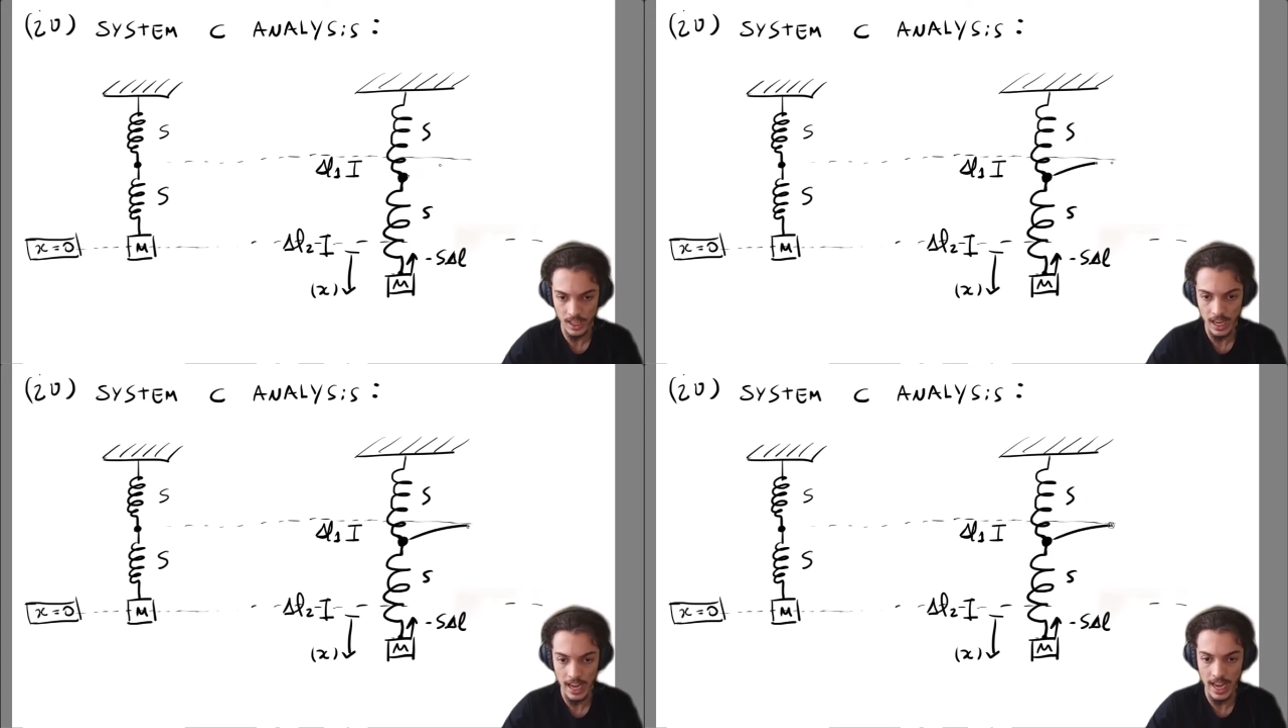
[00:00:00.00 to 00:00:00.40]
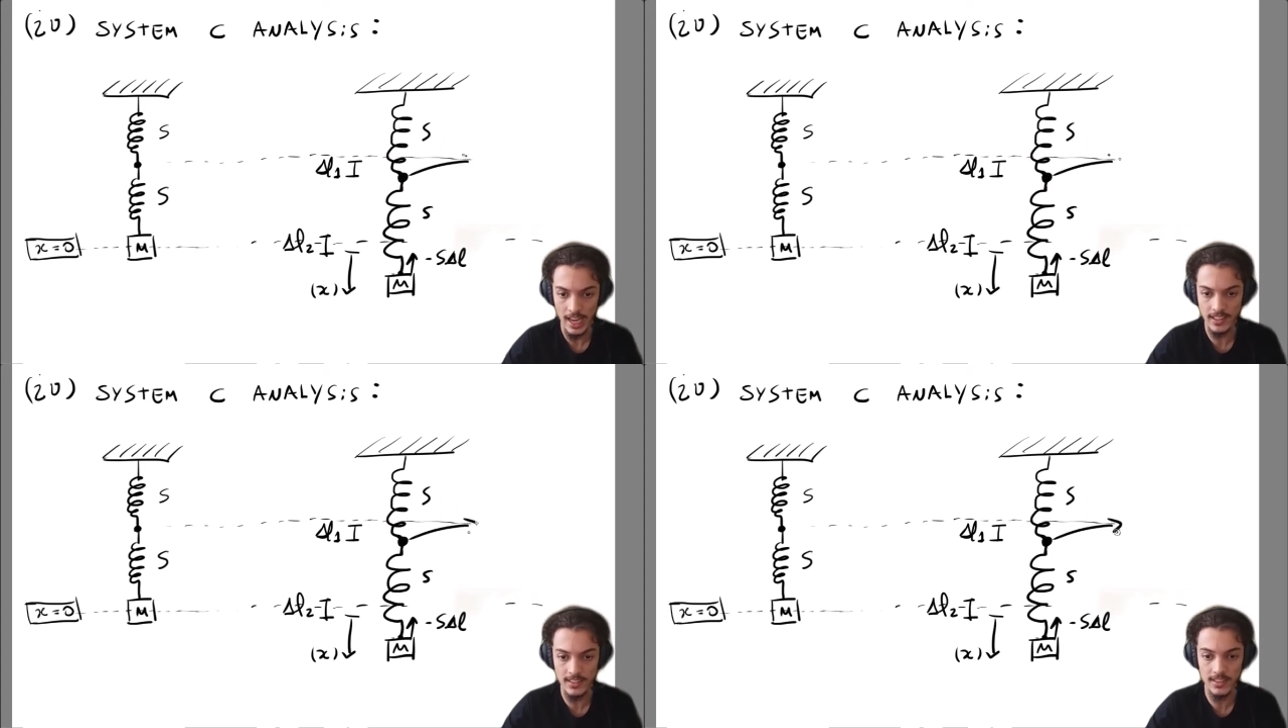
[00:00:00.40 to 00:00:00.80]

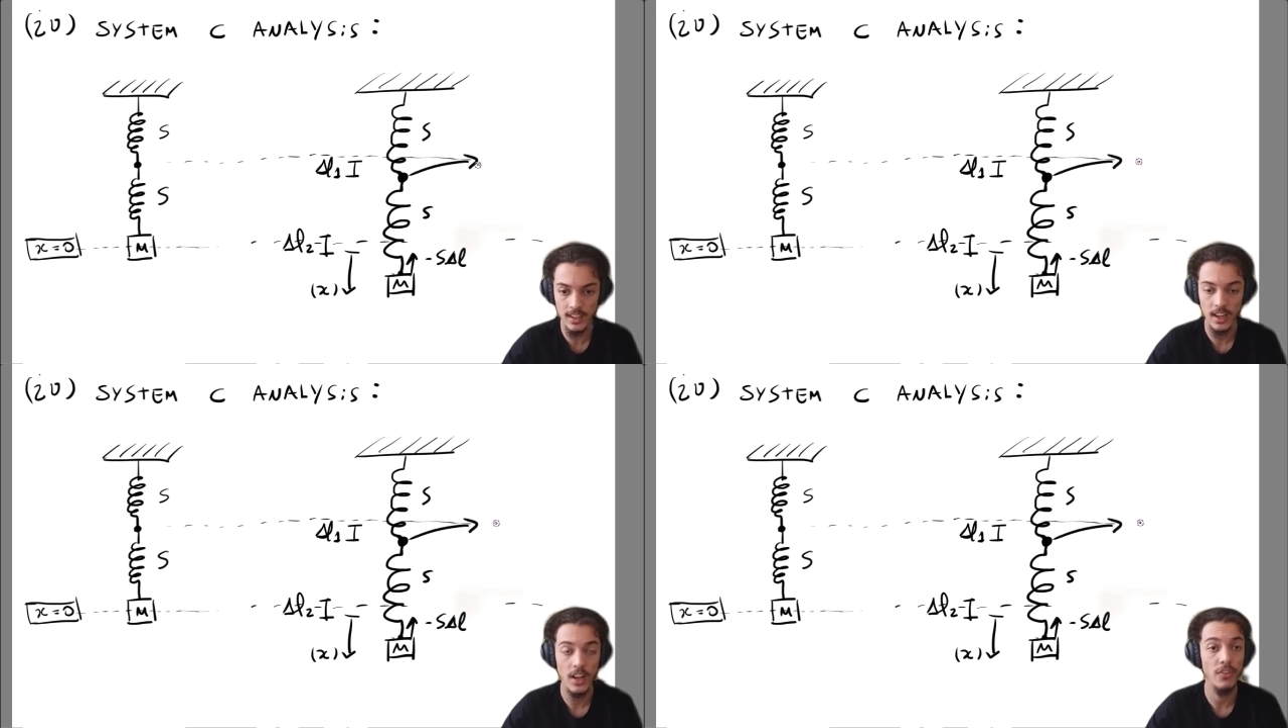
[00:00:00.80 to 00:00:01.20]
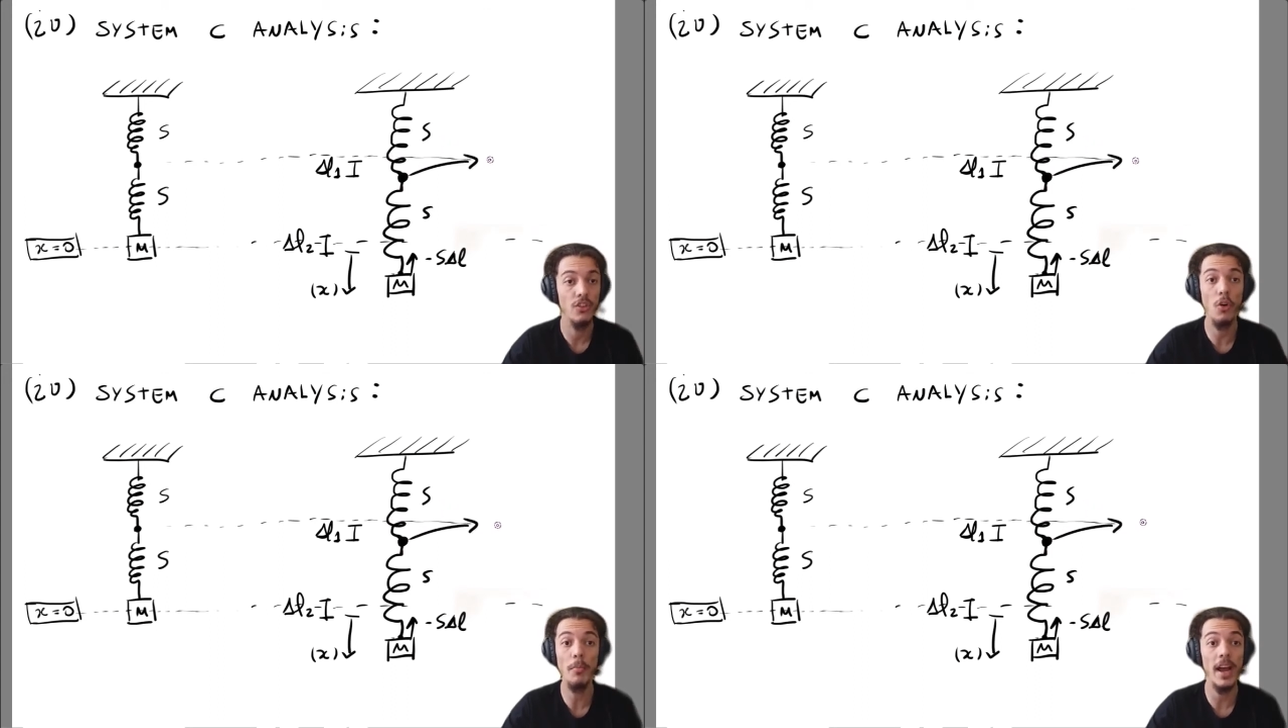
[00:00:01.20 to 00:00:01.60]
has
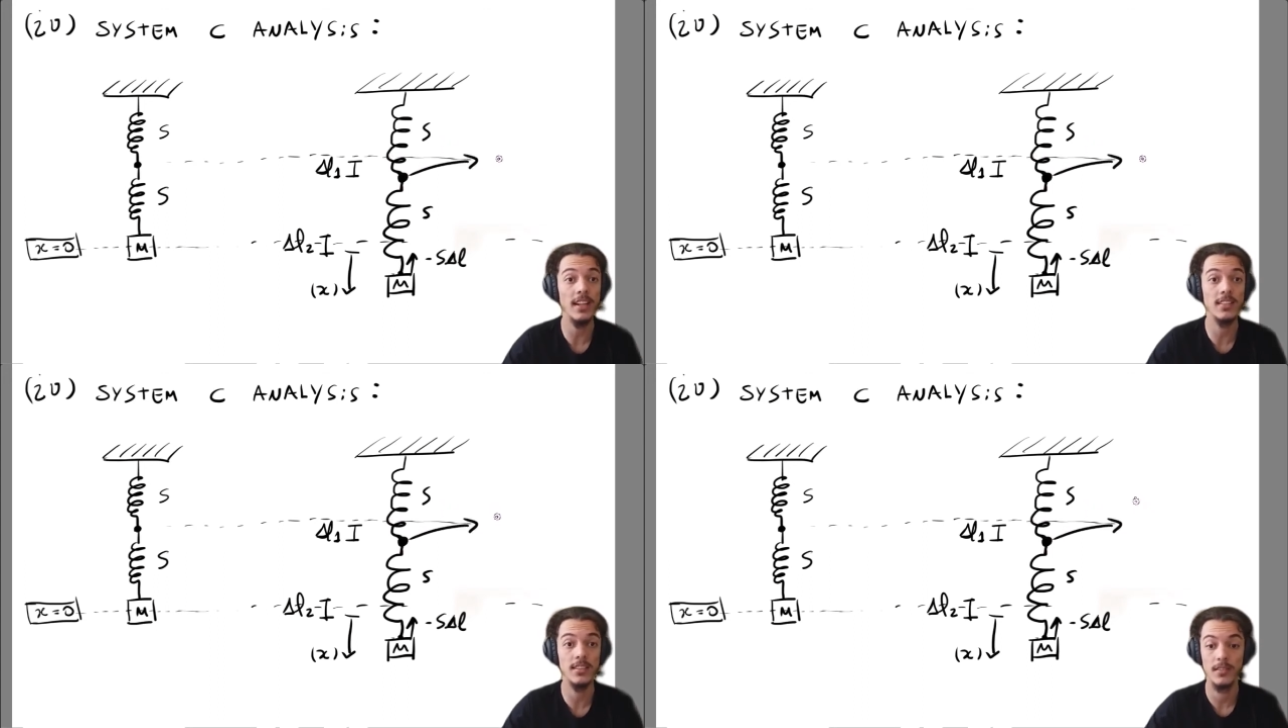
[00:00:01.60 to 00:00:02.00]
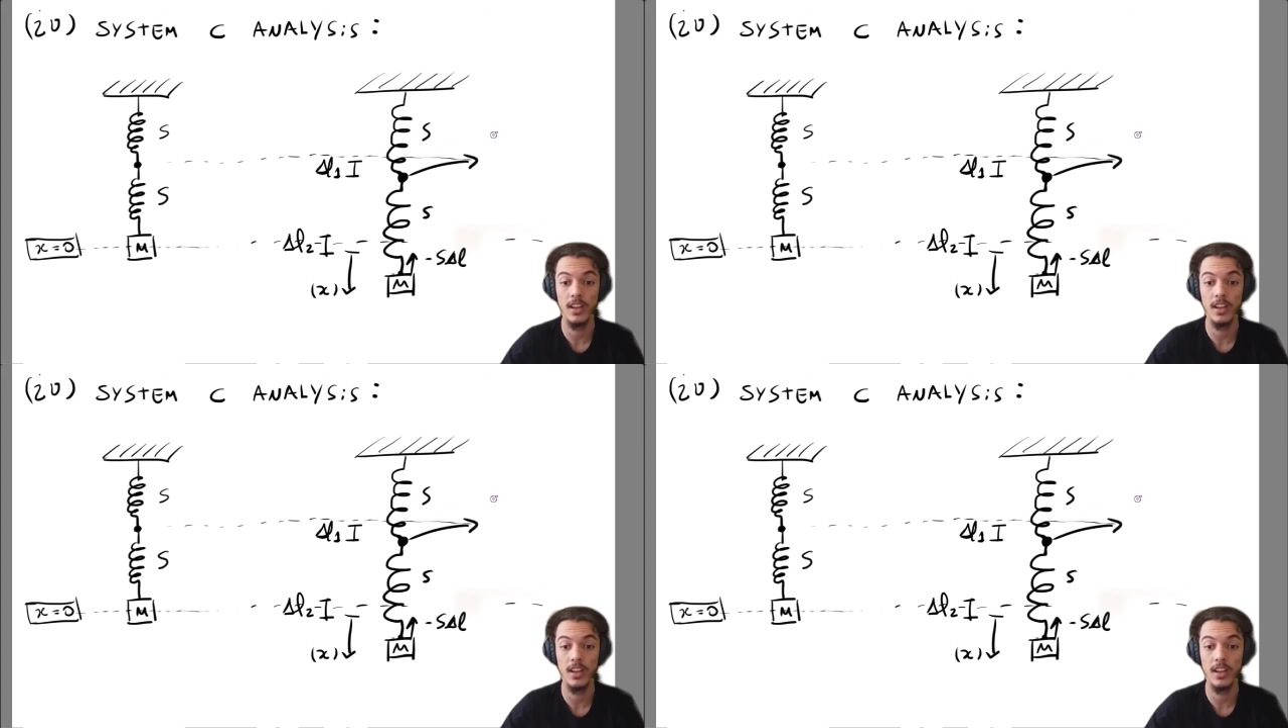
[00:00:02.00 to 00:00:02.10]
no mass,